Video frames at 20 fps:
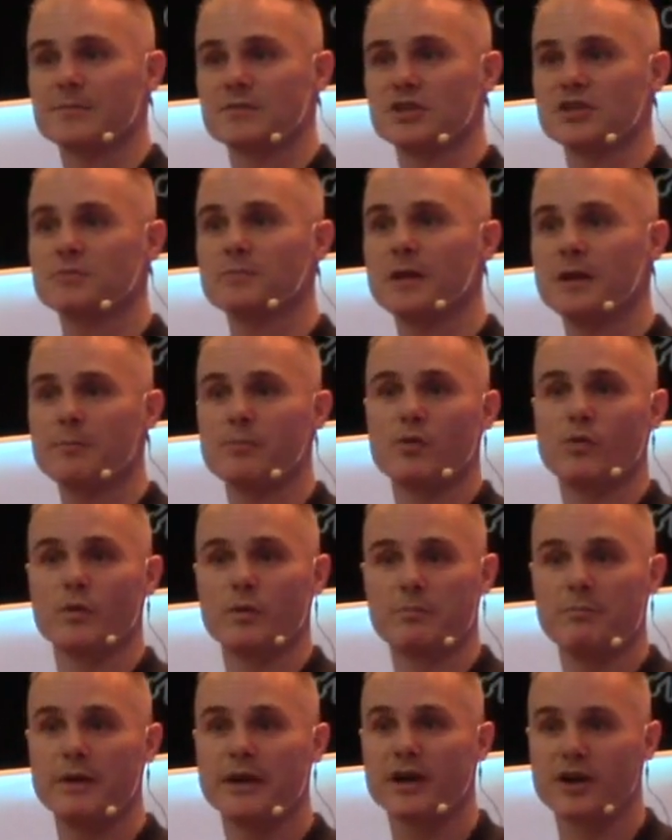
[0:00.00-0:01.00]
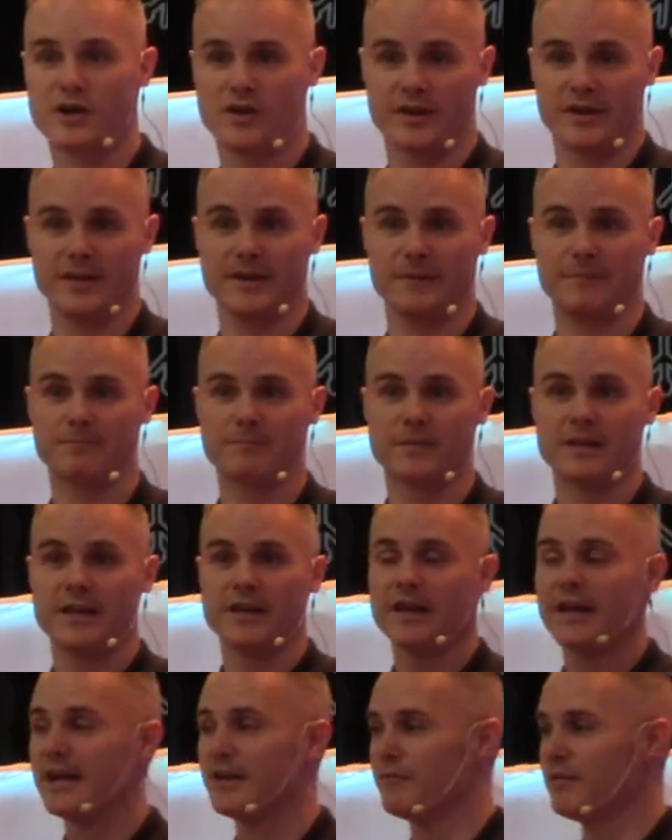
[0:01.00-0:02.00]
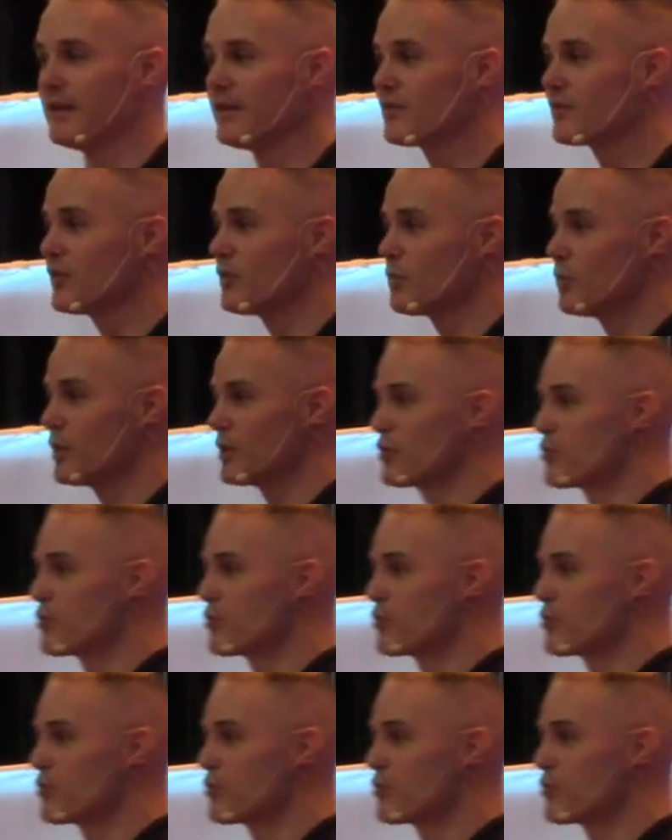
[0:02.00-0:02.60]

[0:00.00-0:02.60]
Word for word: these people would pick on him, and Vincent would